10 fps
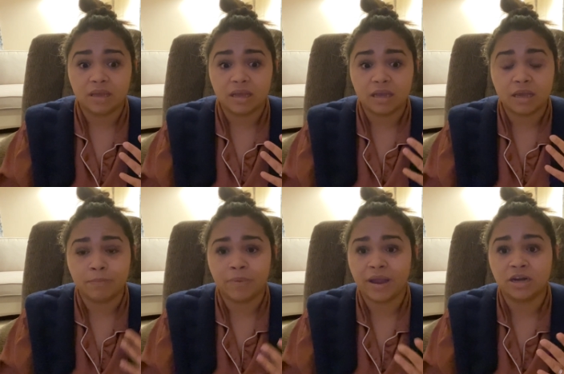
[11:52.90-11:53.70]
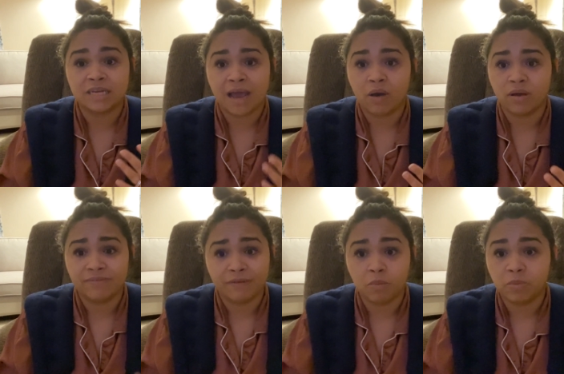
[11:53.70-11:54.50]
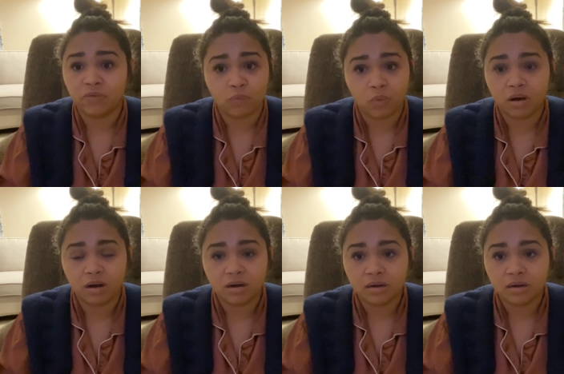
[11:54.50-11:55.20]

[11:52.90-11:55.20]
compared to how I felt before.